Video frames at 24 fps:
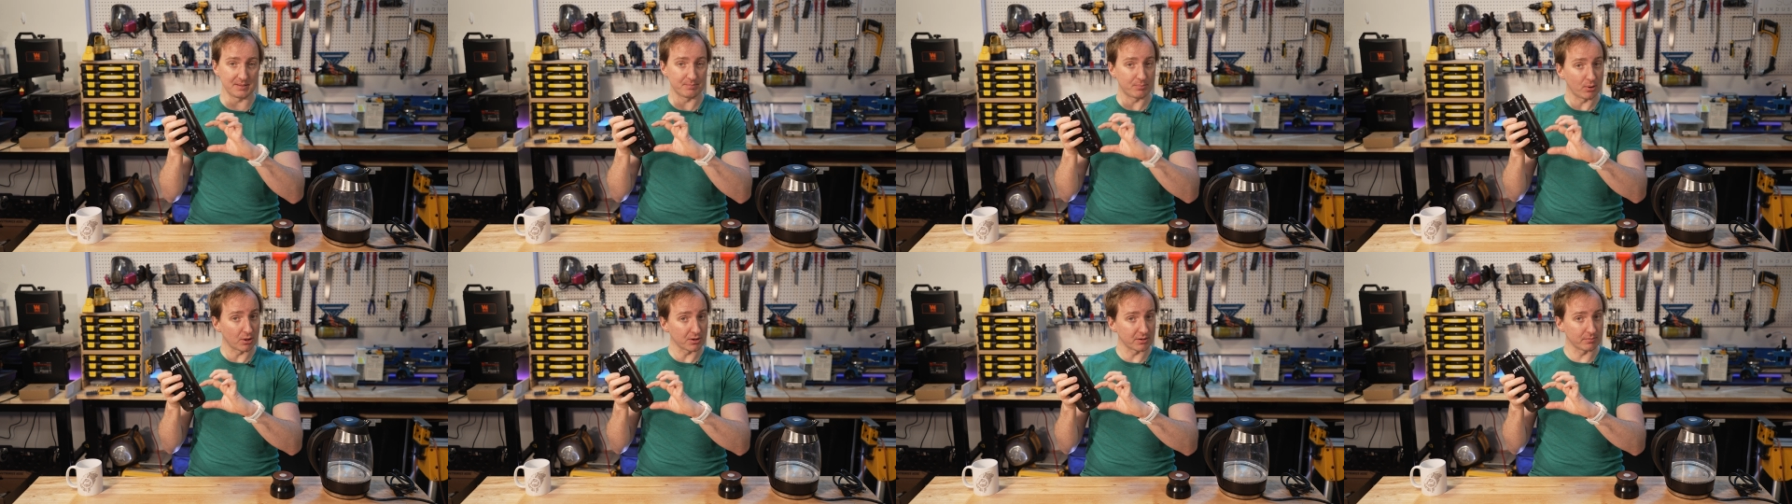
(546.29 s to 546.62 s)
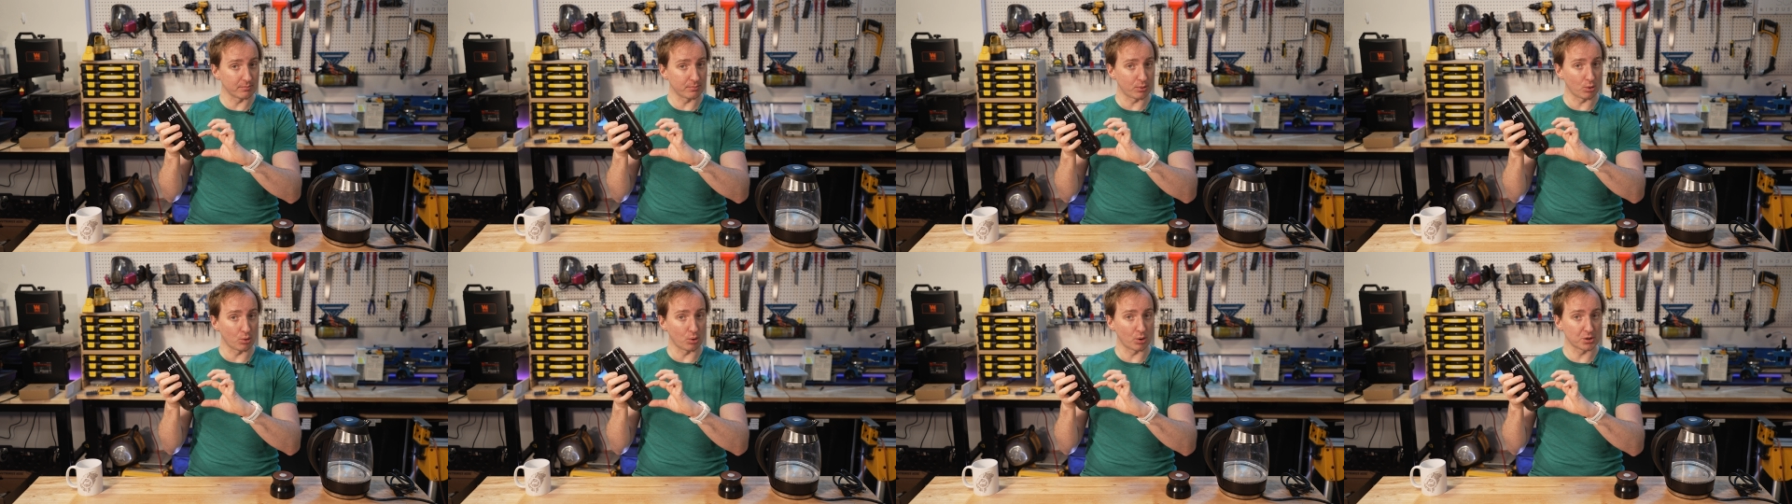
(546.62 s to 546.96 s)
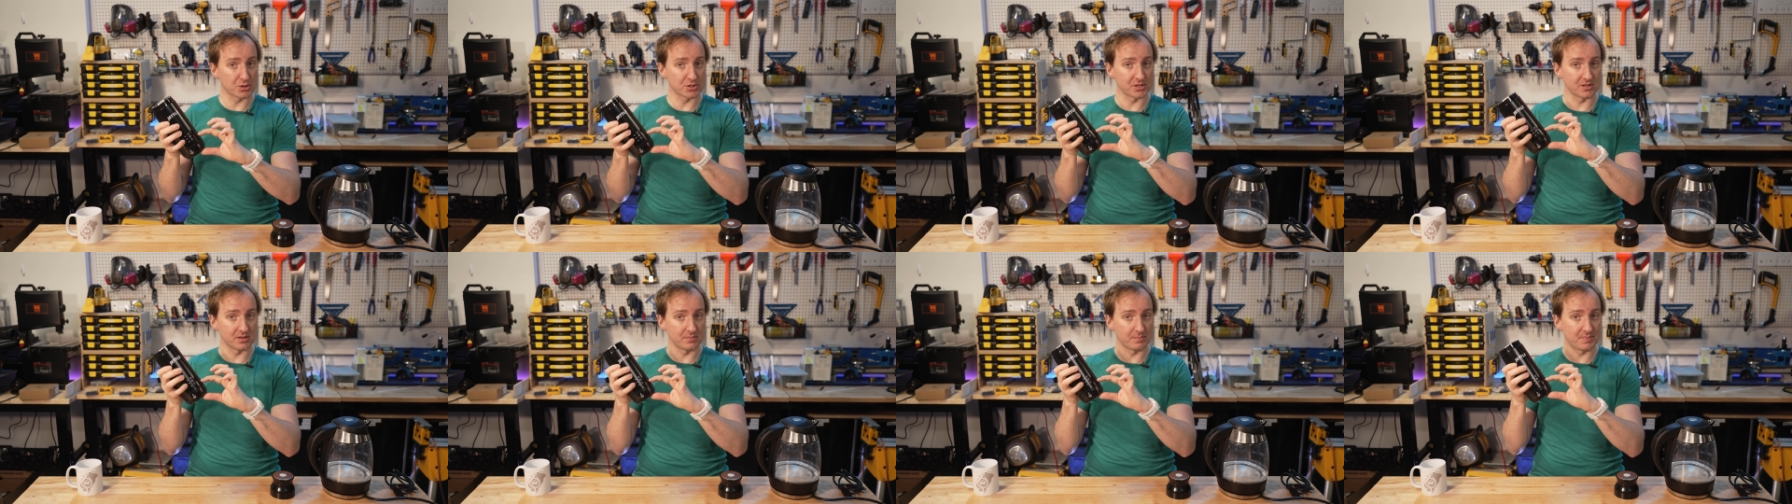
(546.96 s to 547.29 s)
bottom
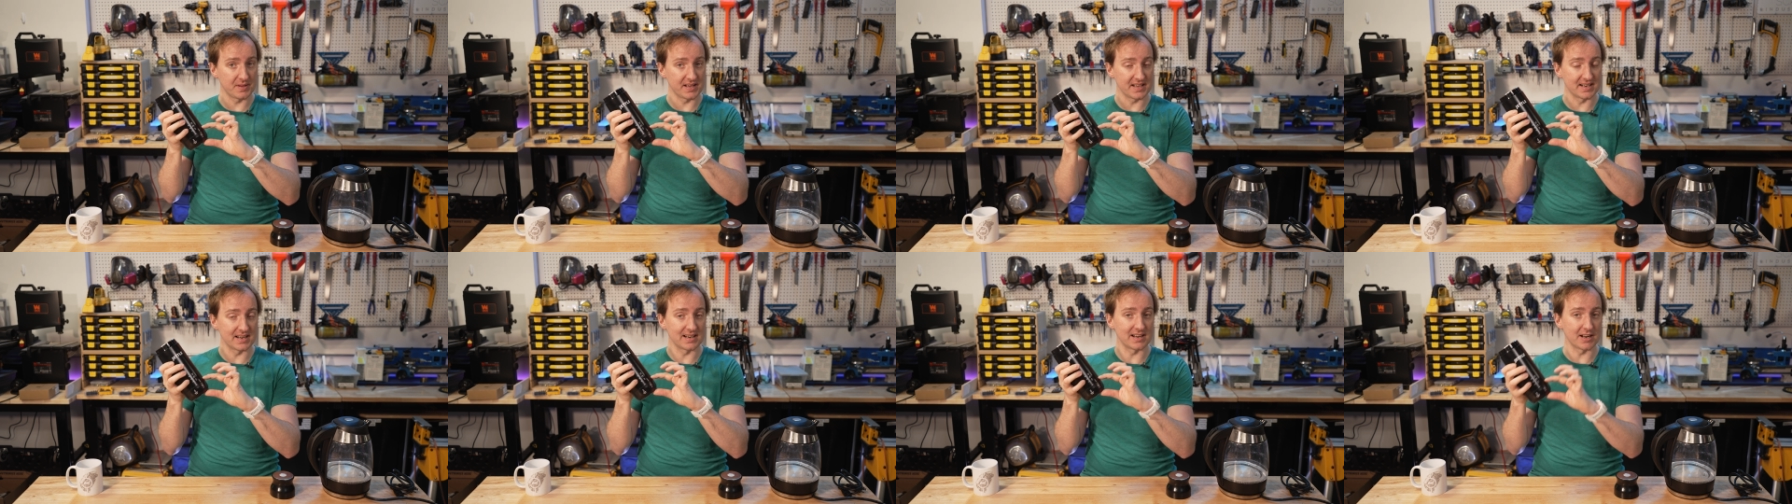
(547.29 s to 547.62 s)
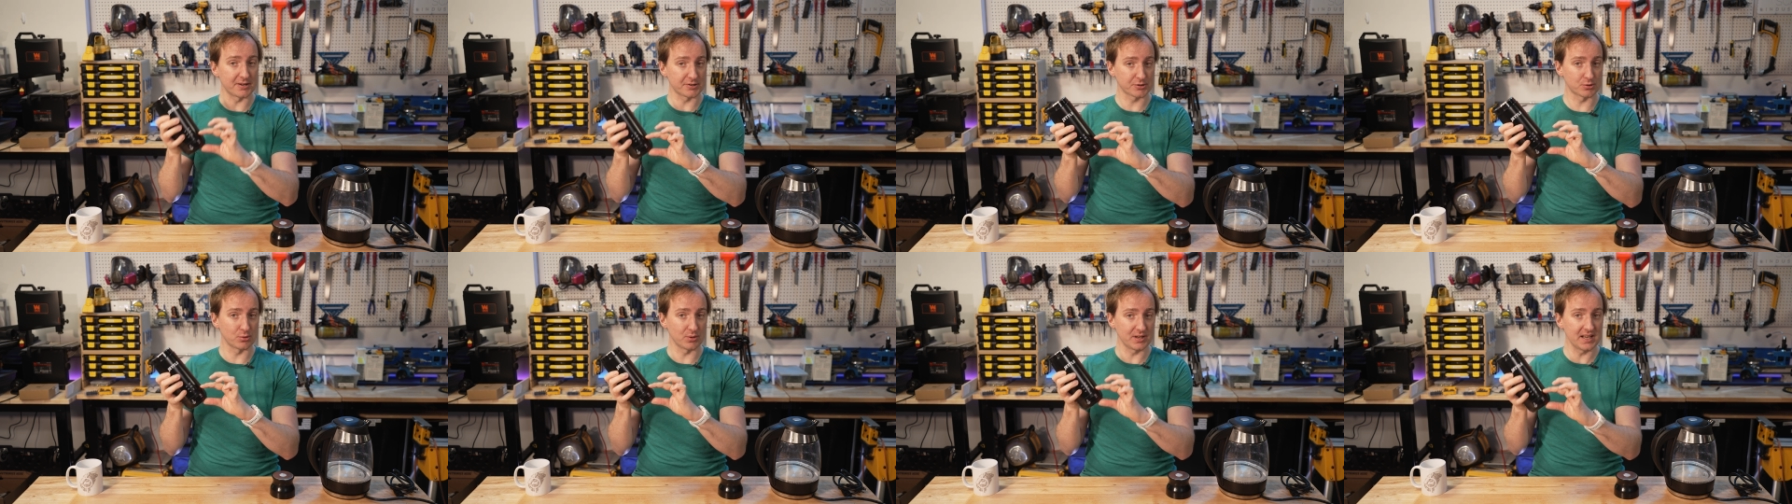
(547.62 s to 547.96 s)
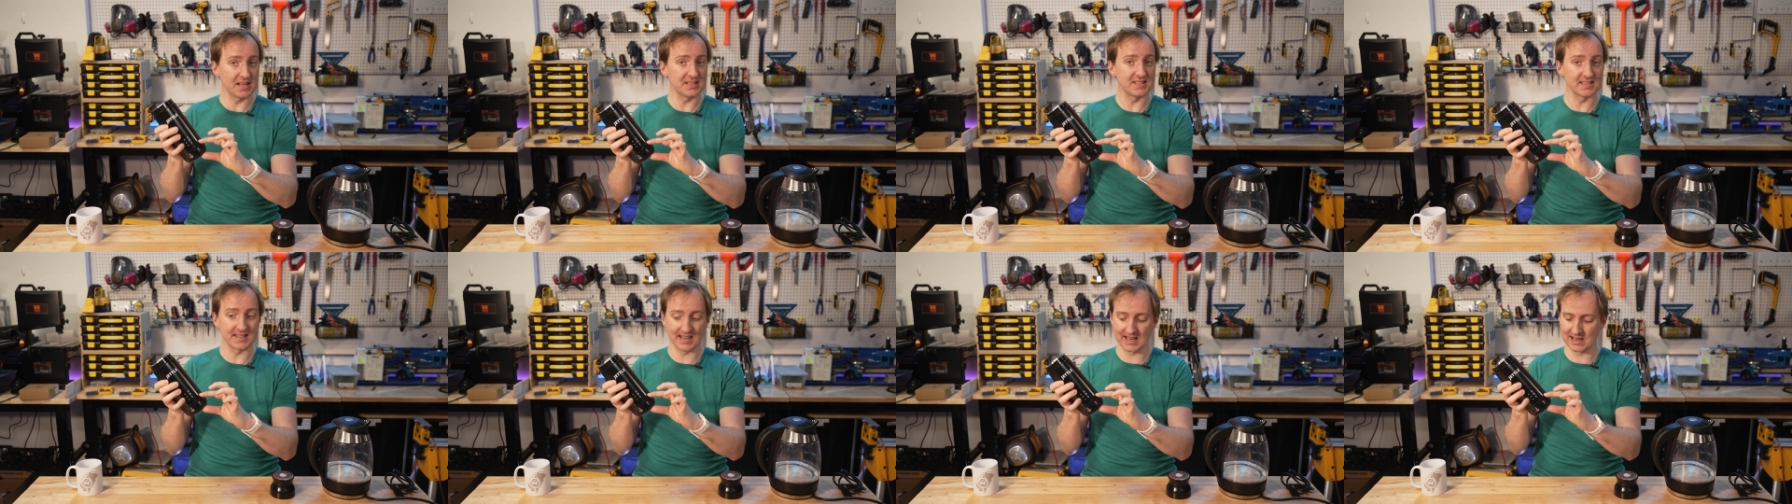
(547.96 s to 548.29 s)
portion be an electrical
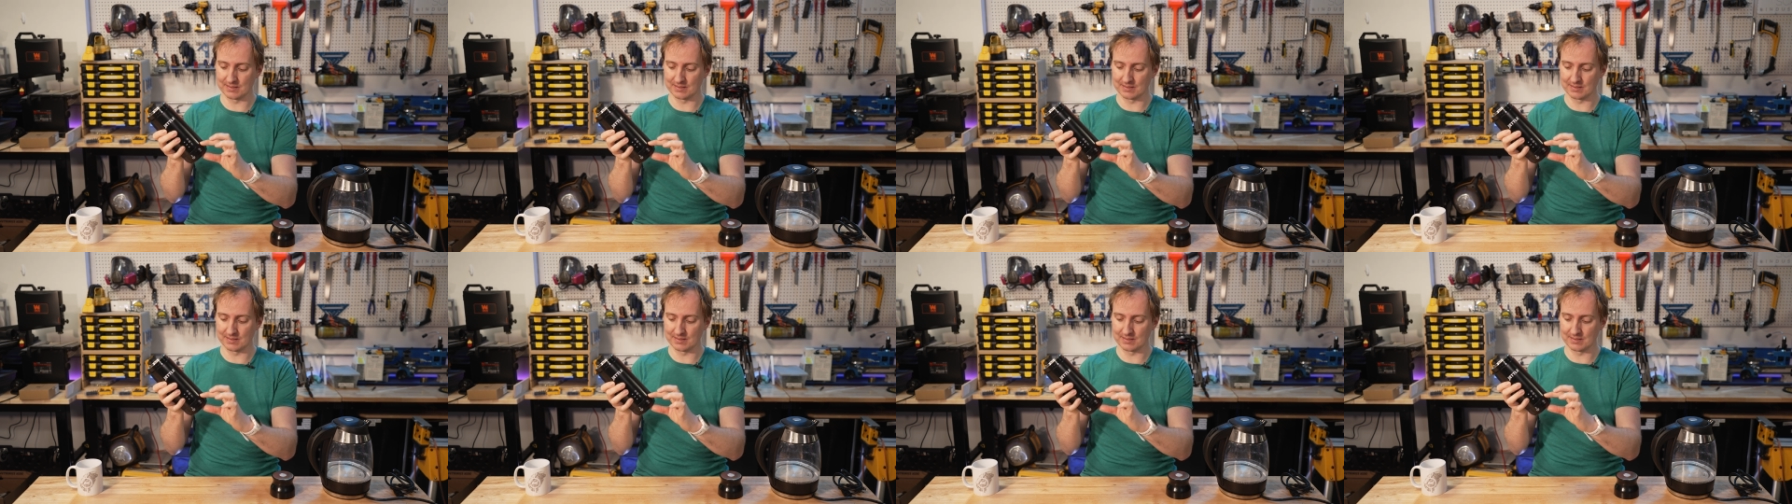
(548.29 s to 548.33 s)
heating